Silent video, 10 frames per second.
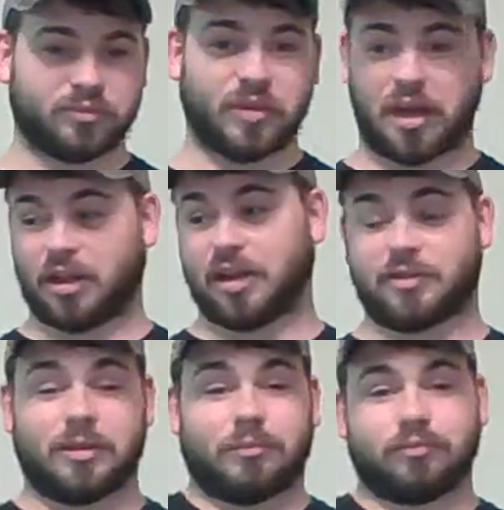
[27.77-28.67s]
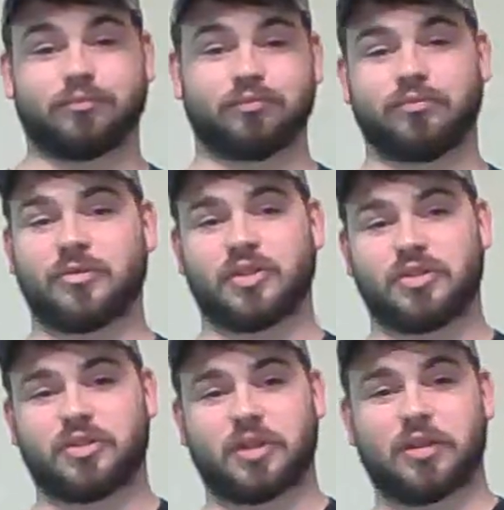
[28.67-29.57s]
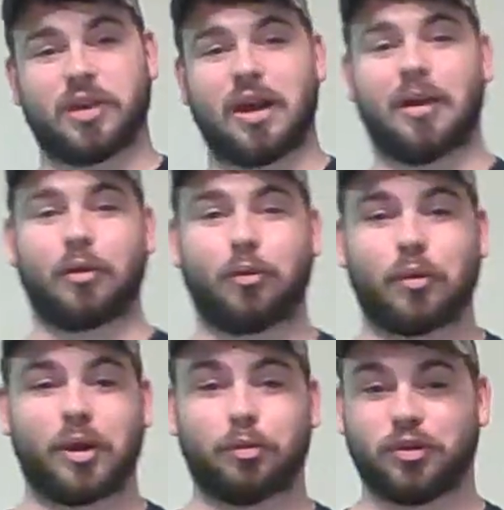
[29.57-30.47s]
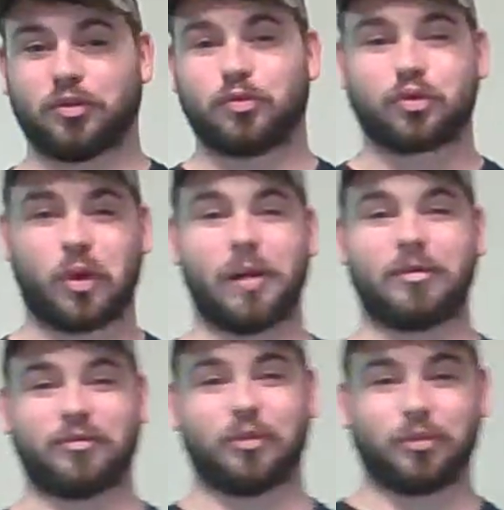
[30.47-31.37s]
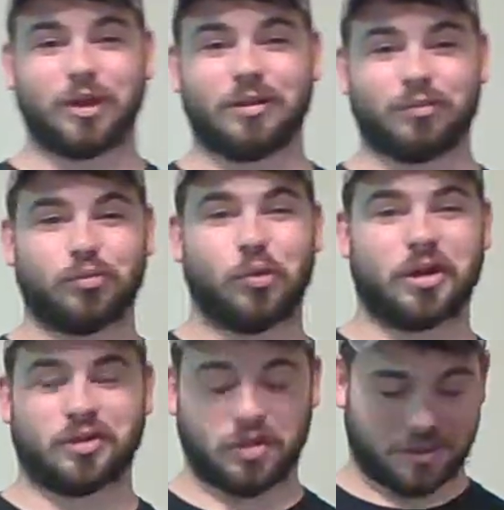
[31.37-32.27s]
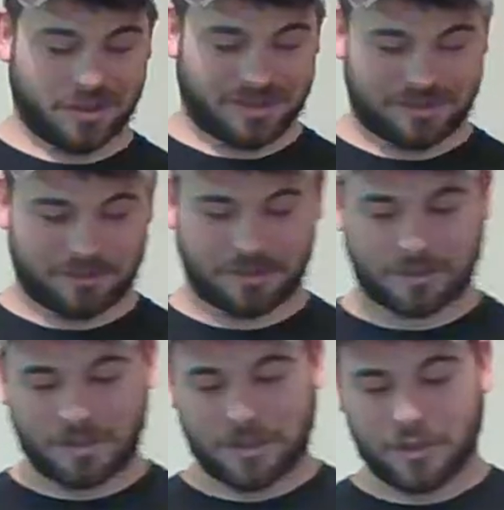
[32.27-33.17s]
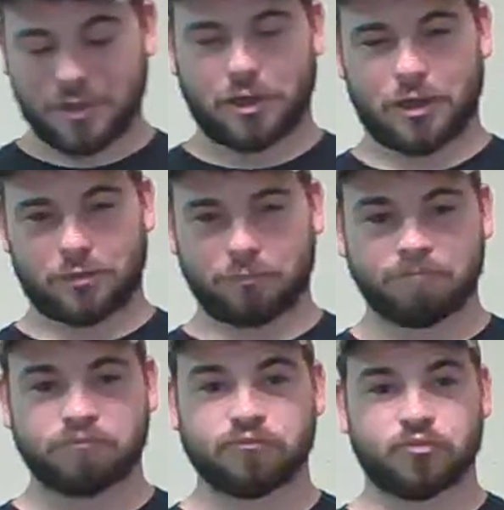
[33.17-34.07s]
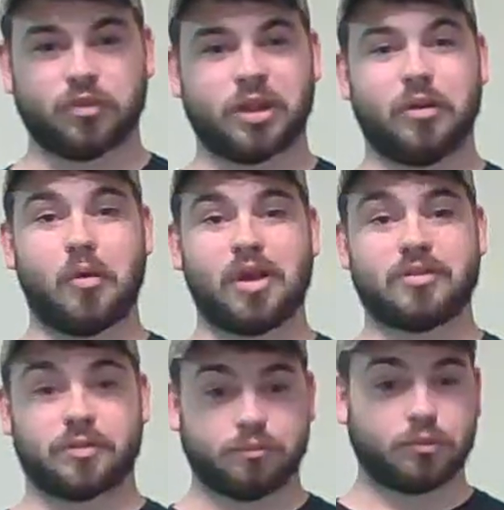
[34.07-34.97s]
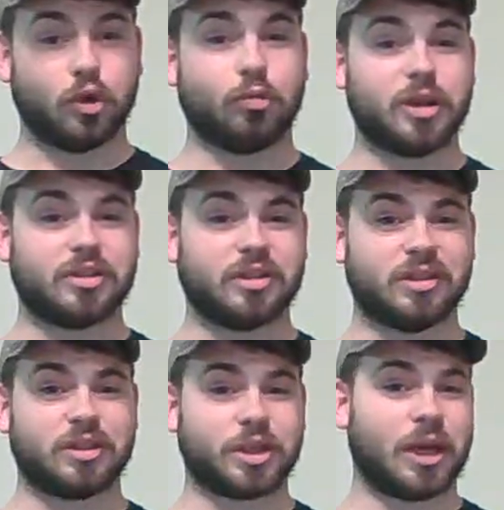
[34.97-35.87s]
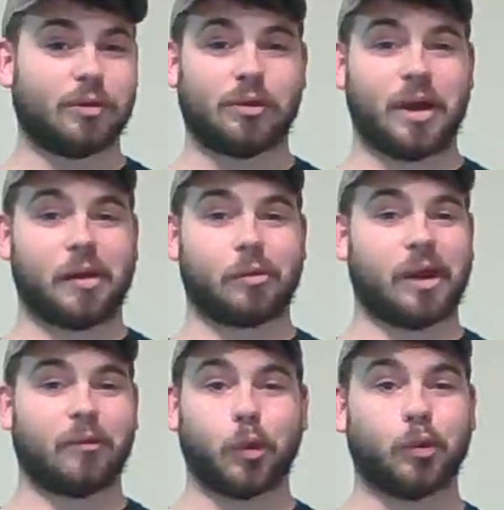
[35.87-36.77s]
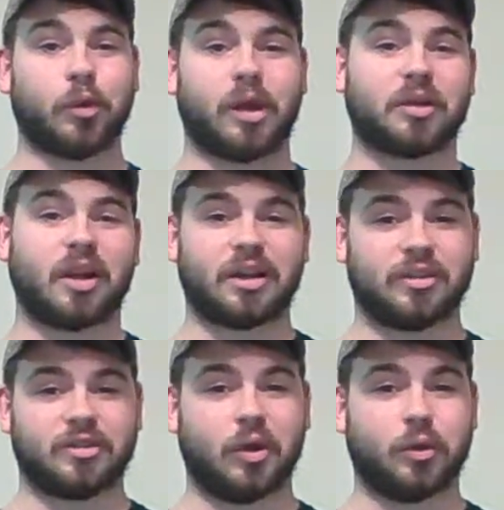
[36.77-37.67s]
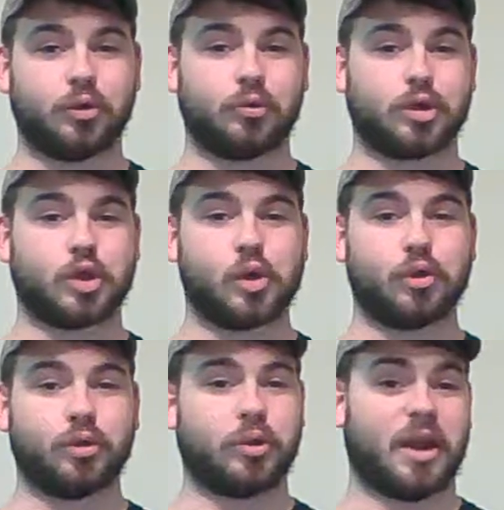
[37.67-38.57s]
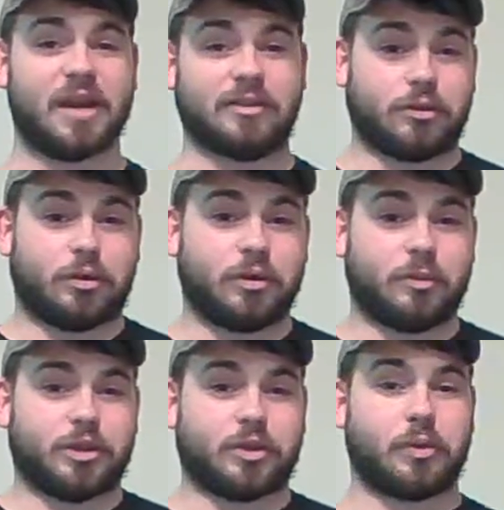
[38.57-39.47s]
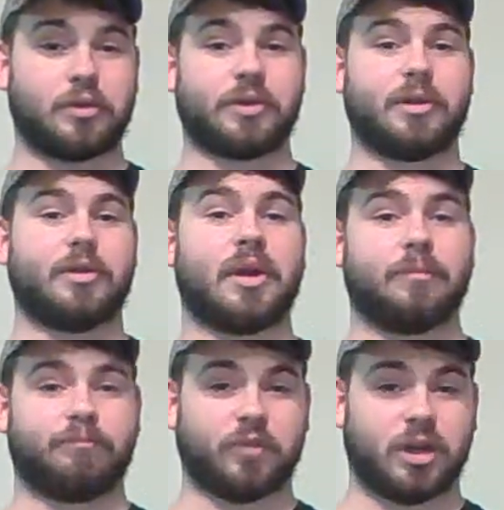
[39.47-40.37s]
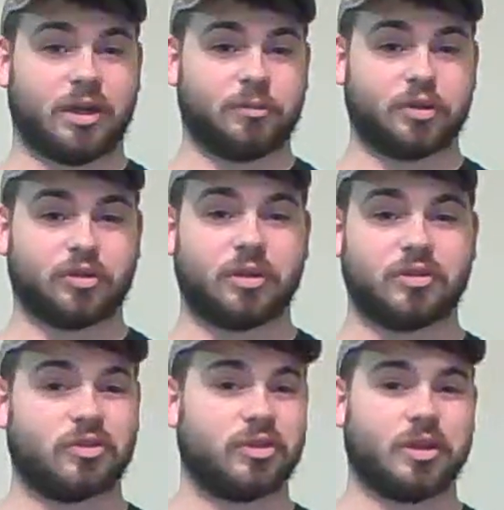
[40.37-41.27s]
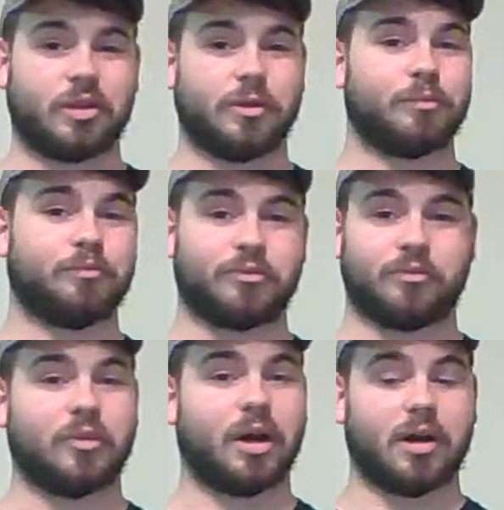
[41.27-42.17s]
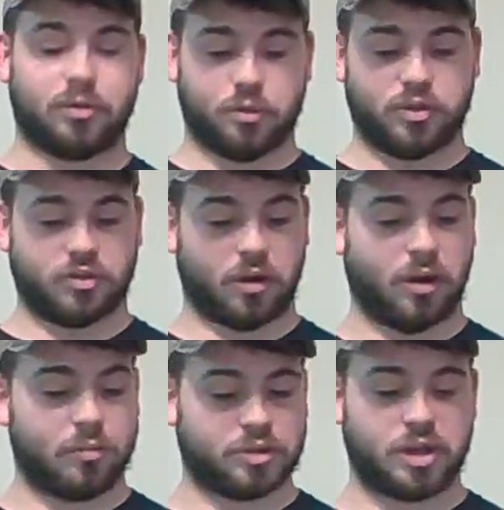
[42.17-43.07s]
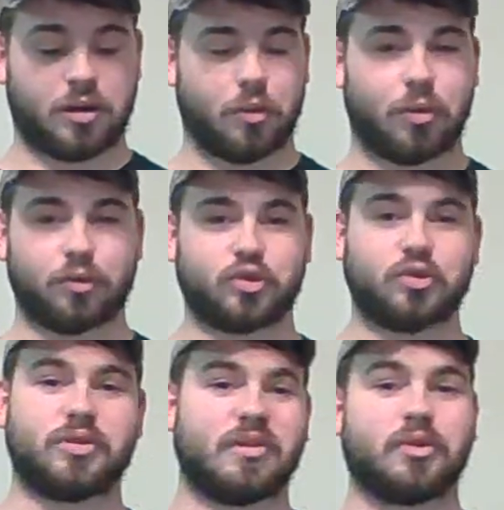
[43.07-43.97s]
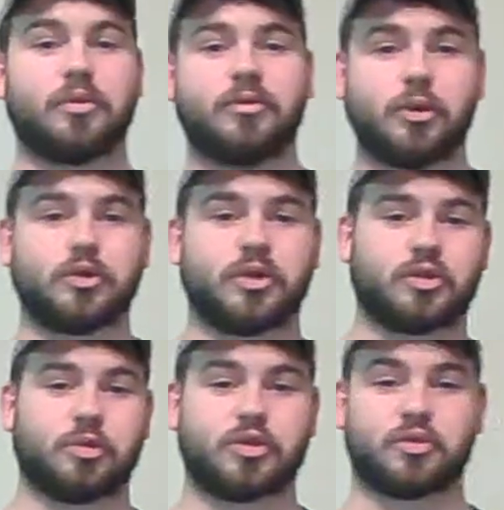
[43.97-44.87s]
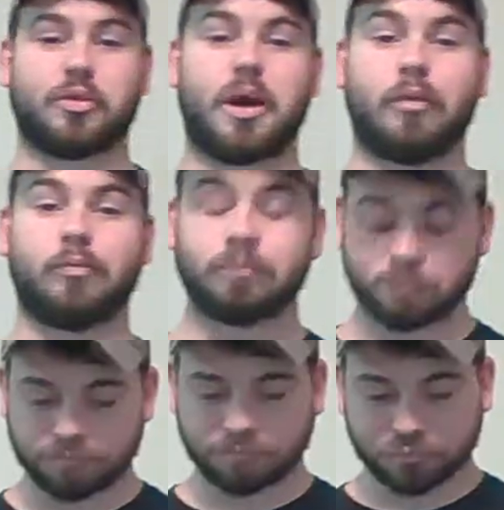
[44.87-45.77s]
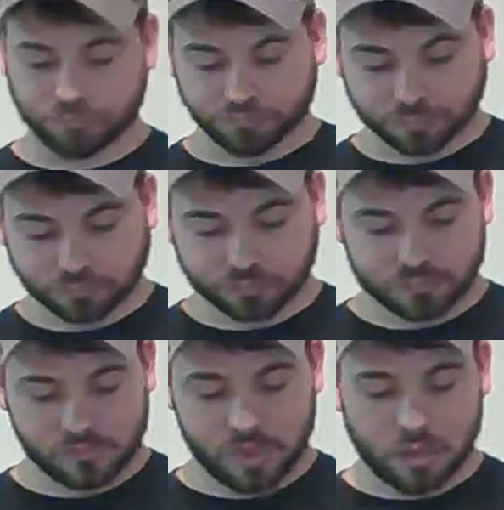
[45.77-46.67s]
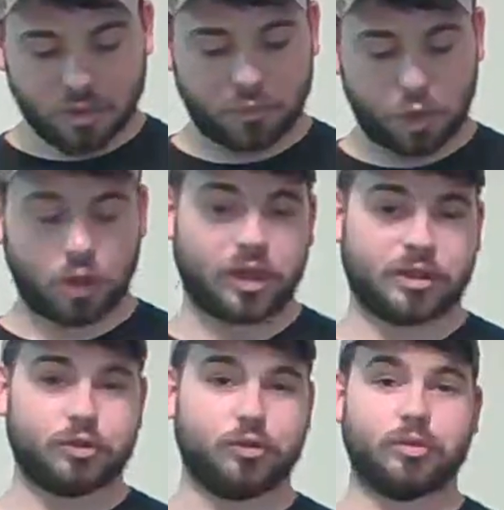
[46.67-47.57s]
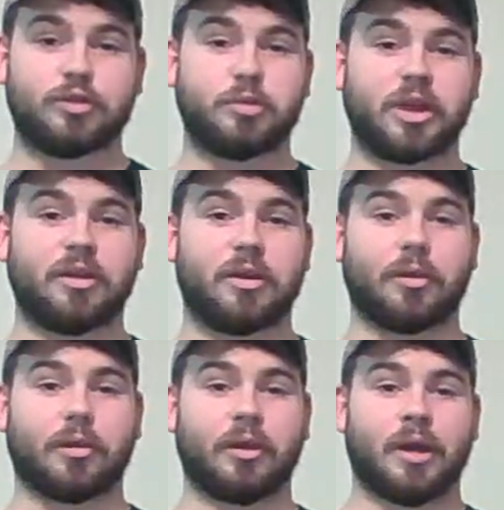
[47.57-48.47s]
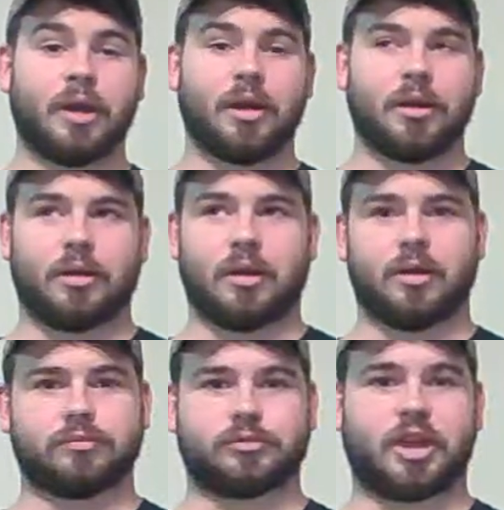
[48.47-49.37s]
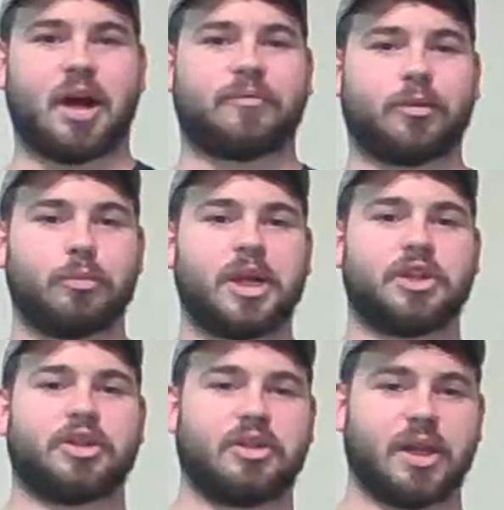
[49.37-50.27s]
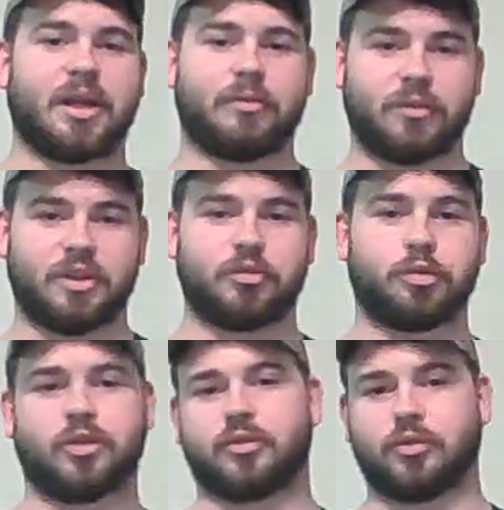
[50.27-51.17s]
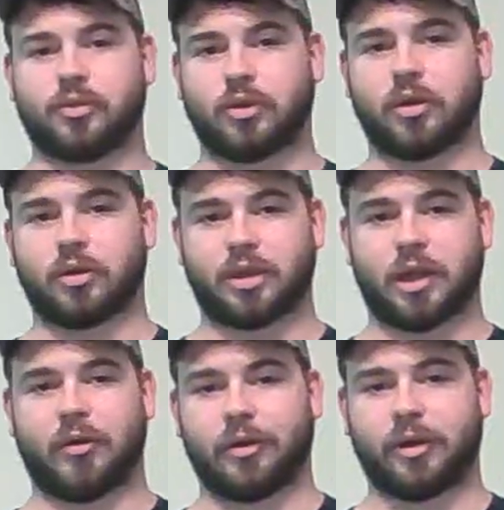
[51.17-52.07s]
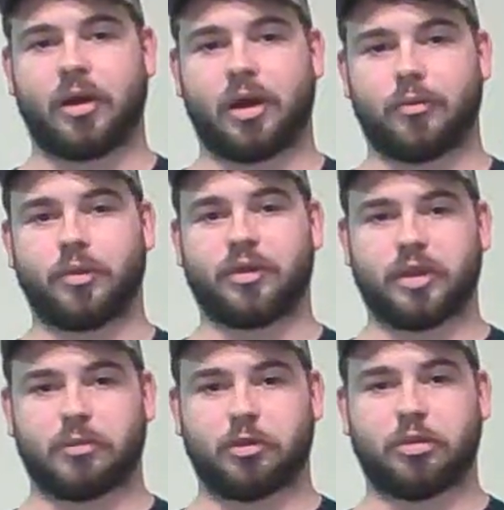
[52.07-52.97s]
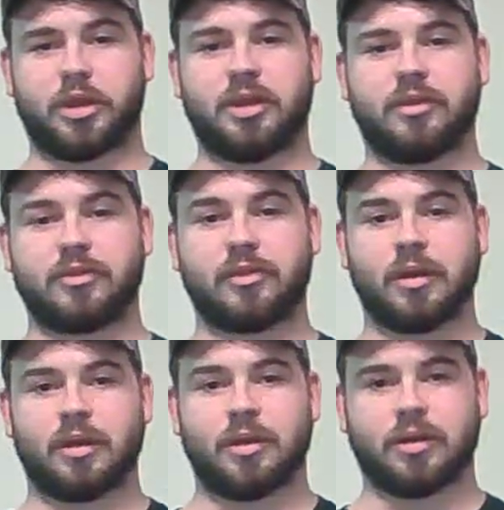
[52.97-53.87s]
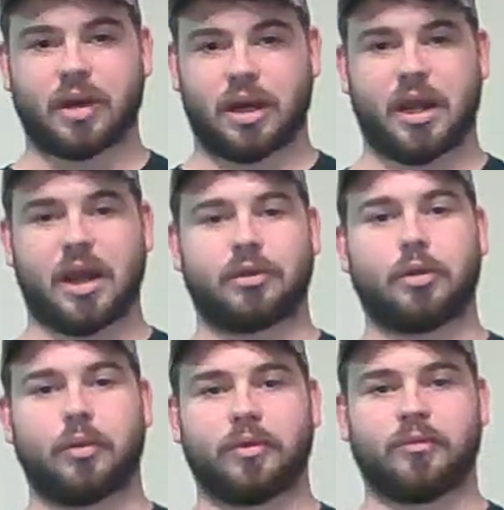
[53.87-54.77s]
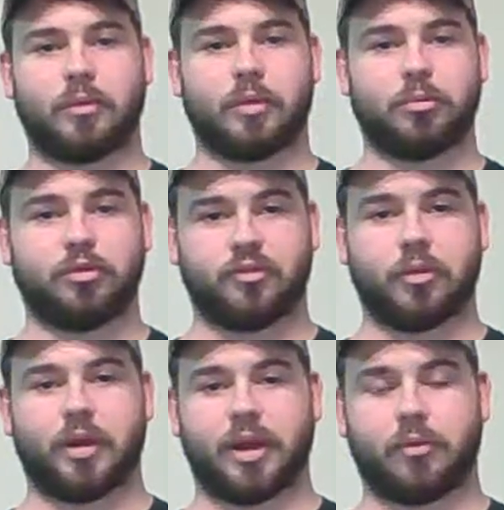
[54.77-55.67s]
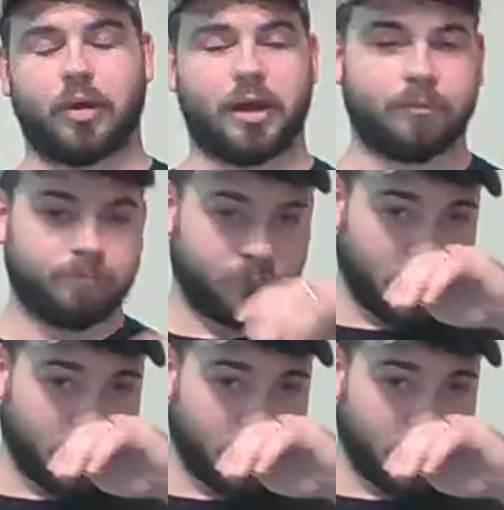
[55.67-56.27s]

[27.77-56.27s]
I liked it. Let's just get that out of the way. Please subscribe if you watched it. But anyways, low budget gun channel. I don't have a whole lot that I can tell you or show you that hasn't already been shown on the internet. Mr. Guns and Gear, the Military Arms channel, all those dudes have good reviews on this pistol now. All I can do is be another confirmation that these pistols are carrying on what the M&Ps kind of had going for them beforehand, right?